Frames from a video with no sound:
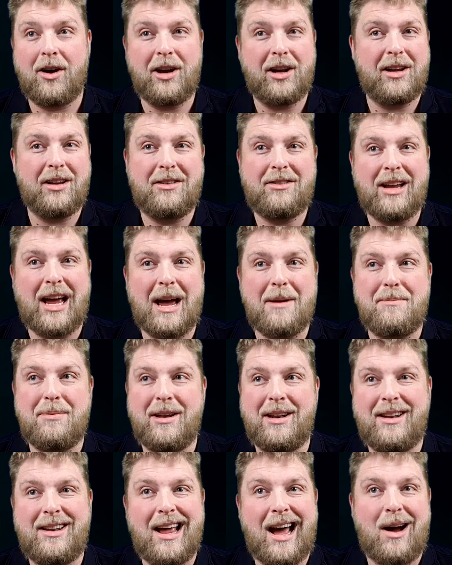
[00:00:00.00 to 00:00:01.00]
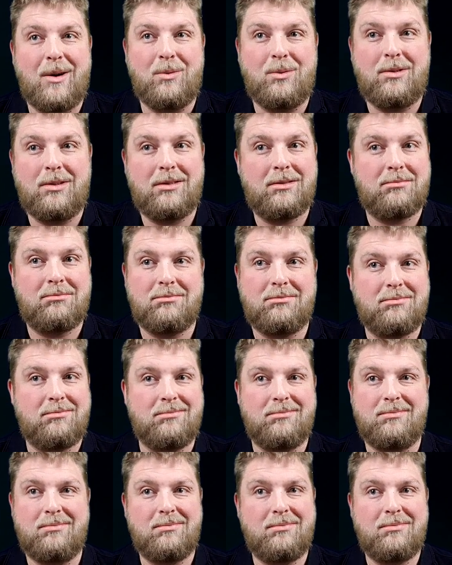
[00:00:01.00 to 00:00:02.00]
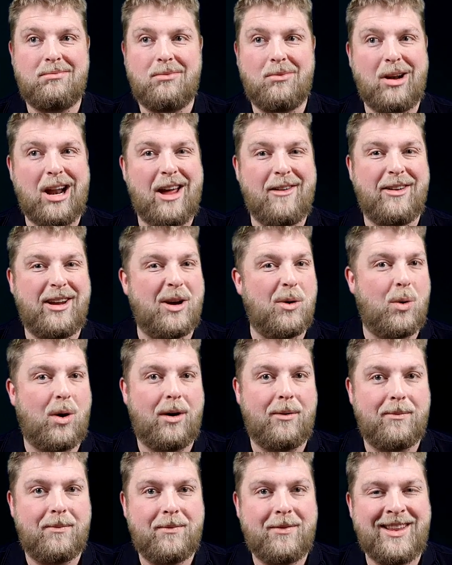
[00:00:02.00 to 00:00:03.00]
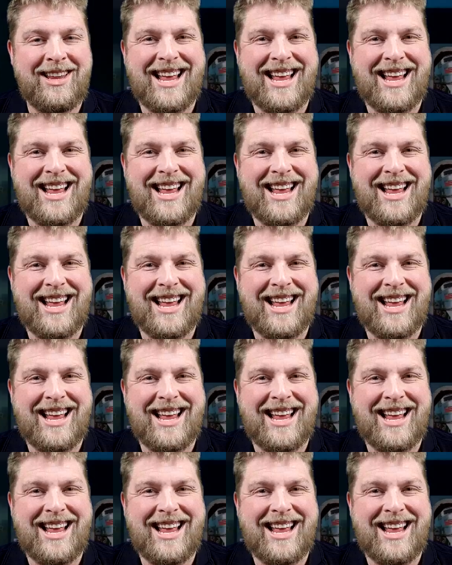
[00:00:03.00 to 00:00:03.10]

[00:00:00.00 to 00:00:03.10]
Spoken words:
you can type in down, whatever you want.